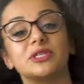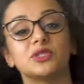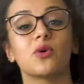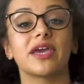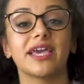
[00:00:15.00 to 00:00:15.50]
to be
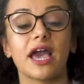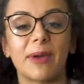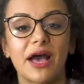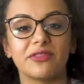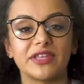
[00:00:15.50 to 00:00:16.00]
talking
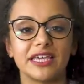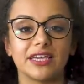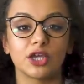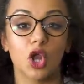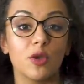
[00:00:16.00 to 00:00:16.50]
about
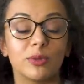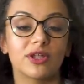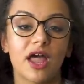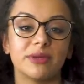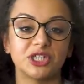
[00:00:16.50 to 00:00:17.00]
the global
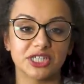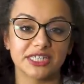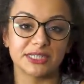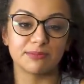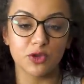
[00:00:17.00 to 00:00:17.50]
climate
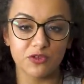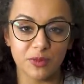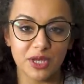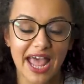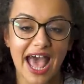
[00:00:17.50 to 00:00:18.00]
justice
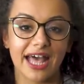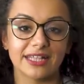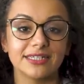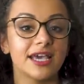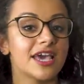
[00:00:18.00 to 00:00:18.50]
movement
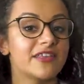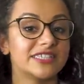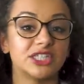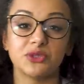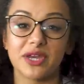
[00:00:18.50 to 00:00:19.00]
and
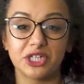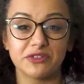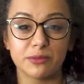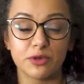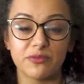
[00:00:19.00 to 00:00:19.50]
the situation
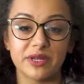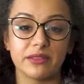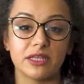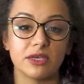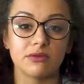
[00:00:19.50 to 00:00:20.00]
of the movement
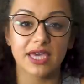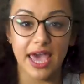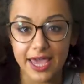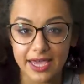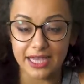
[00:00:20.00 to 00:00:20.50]
in the U
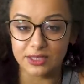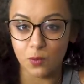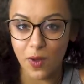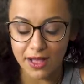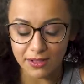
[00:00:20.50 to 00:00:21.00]
K as
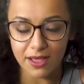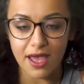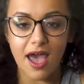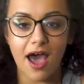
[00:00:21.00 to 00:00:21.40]
well.